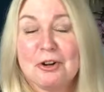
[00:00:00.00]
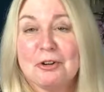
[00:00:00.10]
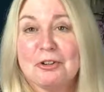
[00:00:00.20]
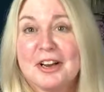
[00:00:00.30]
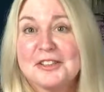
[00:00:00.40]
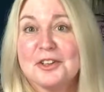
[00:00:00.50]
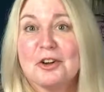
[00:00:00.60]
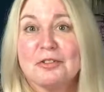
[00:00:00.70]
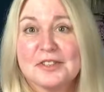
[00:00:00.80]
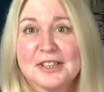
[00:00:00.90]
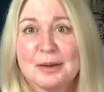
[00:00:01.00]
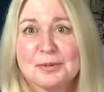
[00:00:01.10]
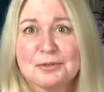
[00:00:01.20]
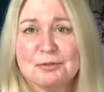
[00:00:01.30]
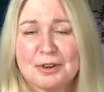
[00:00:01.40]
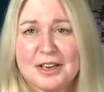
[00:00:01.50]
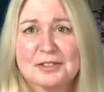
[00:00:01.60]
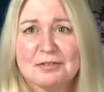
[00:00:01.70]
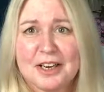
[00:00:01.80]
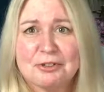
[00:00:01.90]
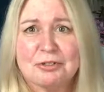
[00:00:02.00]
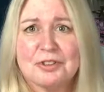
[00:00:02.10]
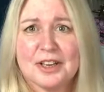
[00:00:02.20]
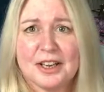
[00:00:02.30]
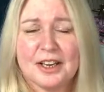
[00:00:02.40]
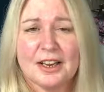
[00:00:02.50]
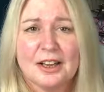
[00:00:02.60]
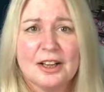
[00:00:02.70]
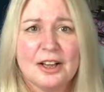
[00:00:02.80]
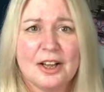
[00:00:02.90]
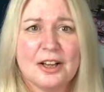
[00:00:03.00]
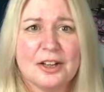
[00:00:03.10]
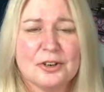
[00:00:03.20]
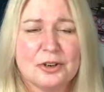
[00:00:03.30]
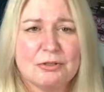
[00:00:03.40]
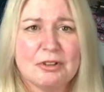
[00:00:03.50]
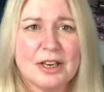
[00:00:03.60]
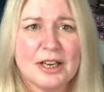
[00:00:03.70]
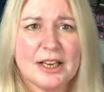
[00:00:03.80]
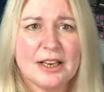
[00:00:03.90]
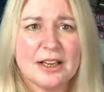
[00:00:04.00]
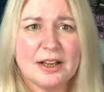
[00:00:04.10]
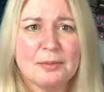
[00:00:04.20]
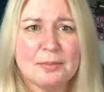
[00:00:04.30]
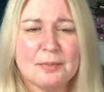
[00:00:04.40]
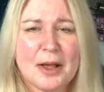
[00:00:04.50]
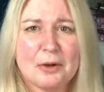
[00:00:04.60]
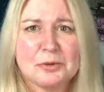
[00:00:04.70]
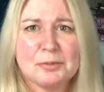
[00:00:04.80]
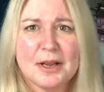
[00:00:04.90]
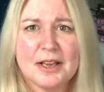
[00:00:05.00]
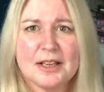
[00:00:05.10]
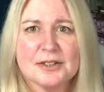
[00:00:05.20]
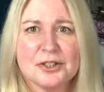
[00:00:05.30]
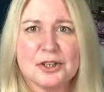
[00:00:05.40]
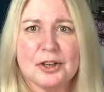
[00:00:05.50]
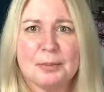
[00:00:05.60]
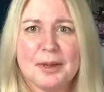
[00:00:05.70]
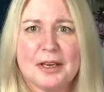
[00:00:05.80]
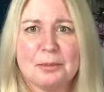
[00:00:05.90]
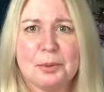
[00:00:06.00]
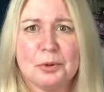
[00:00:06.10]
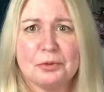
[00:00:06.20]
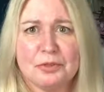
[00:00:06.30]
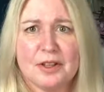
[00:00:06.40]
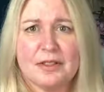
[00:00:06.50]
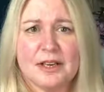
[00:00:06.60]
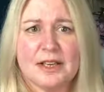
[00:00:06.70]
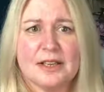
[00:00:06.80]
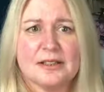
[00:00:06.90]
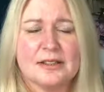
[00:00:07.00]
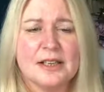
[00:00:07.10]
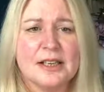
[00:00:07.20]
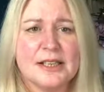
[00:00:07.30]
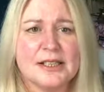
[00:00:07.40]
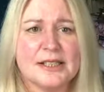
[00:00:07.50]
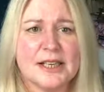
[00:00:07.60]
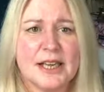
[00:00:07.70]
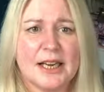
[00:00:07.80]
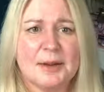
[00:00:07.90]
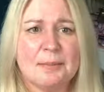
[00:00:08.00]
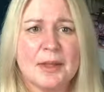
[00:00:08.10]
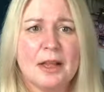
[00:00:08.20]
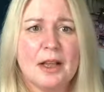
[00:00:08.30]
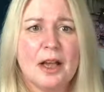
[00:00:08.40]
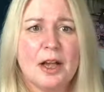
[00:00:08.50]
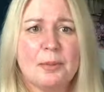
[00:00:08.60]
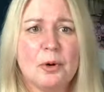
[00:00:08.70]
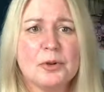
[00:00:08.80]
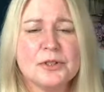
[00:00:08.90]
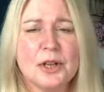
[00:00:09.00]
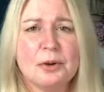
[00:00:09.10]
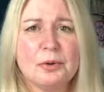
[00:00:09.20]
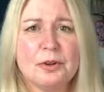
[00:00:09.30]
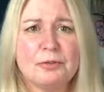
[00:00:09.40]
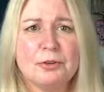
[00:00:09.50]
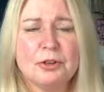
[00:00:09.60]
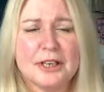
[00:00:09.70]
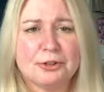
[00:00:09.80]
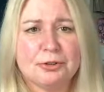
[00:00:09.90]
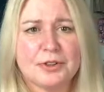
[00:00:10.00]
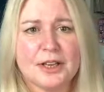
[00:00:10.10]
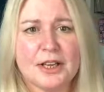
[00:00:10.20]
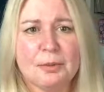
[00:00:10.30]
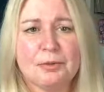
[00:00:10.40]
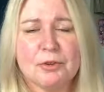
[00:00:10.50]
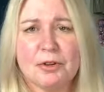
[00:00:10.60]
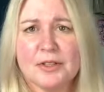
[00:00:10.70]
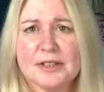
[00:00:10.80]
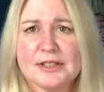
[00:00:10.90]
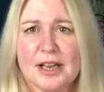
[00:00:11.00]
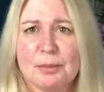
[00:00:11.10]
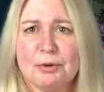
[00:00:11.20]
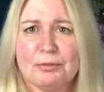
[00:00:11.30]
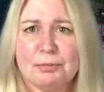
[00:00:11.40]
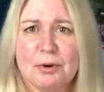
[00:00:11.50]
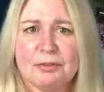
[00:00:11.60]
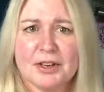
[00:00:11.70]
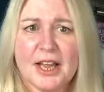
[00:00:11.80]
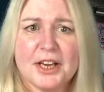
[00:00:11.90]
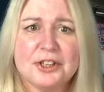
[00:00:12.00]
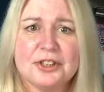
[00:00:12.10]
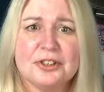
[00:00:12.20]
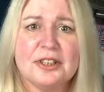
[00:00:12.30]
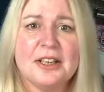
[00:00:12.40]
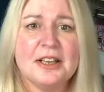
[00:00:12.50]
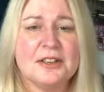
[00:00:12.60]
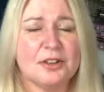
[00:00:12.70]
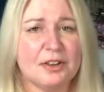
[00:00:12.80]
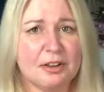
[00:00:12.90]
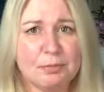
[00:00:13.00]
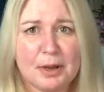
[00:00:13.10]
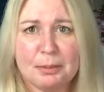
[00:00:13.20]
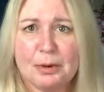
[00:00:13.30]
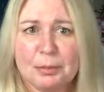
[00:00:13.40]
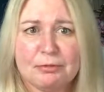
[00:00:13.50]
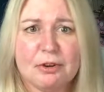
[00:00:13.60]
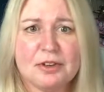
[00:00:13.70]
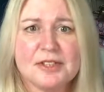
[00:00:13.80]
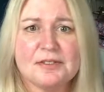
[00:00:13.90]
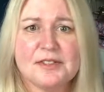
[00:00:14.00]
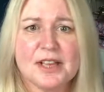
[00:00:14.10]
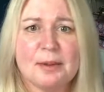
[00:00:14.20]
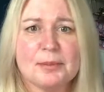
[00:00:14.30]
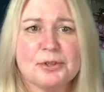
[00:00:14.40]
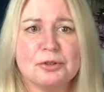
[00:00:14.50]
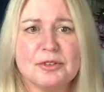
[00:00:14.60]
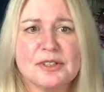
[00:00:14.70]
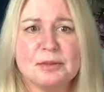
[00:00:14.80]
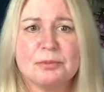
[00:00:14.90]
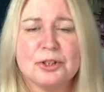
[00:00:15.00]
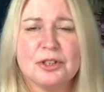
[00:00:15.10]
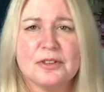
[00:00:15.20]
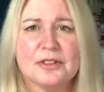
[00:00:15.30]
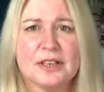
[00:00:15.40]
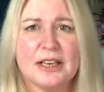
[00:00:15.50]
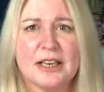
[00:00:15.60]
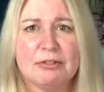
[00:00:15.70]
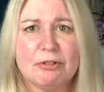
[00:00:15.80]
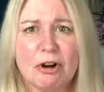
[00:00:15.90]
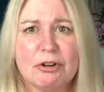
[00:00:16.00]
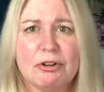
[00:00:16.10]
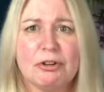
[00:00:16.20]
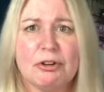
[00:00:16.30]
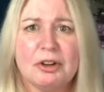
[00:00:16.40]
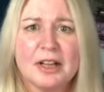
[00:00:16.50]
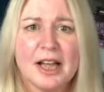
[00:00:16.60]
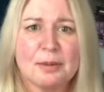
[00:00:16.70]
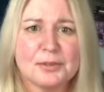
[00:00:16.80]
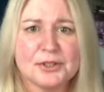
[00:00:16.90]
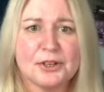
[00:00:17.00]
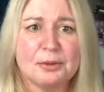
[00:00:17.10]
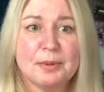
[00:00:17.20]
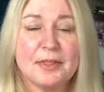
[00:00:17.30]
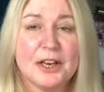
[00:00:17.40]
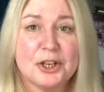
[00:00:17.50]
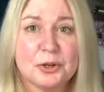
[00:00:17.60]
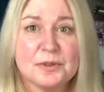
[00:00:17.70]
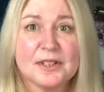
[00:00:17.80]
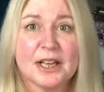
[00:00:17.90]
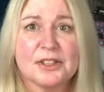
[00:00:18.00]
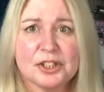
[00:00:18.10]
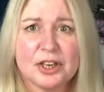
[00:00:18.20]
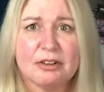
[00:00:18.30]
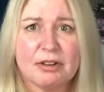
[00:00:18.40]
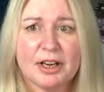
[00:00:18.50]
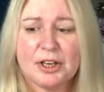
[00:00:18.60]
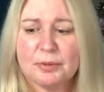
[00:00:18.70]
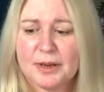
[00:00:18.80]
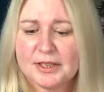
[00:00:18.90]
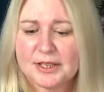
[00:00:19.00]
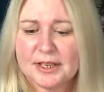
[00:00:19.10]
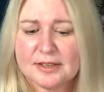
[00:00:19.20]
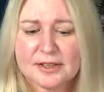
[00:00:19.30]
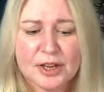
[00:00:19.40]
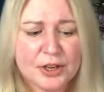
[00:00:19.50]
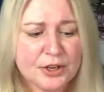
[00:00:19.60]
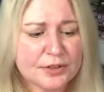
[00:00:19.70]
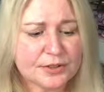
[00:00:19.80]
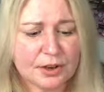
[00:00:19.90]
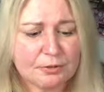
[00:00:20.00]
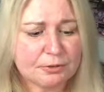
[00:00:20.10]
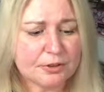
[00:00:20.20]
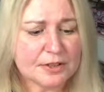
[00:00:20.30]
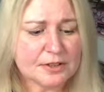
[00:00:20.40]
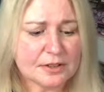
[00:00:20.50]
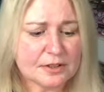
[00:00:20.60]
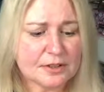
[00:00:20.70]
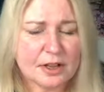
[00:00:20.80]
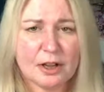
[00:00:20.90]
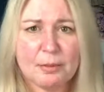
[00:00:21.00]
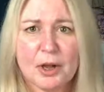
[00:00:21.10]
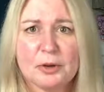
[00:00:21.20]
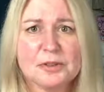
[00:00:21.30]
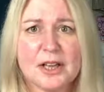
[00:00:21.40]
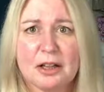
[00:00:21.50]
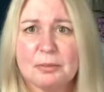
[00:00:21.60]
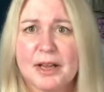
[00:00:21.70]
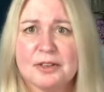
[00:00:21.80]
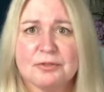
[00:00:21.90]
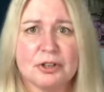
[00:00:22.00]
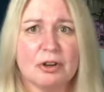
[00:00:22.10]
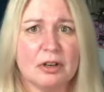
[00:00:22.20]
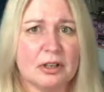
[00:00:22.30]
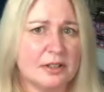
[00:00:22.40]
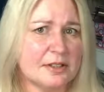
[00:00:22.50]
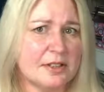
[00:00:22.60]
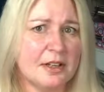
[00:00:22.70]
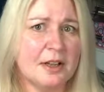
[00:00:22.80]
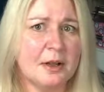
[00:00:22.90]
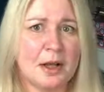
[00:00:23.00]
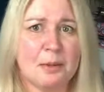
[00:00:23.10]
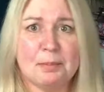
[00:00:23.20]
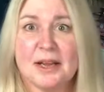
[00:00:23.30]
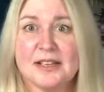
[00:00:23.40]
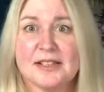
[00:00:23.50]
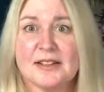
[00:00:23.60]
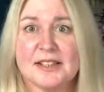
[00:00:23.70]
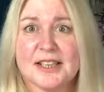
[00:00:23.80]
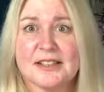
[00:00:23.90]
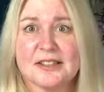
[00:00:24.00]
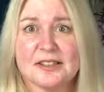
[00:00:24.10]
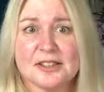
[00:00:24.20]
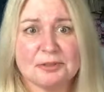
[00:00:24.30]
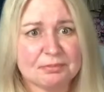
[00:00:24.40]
created the concept and phrase of lateral thinking, and who really helped make it such a big and important thing that it is today. Also, for lateral thinking, we've got things like provocation. So give people a provocative statement or assumption that's clearly wrong or absurd, and then use that to generate new ideas. So, for instance, a hotel made of chocolate, based in the desert,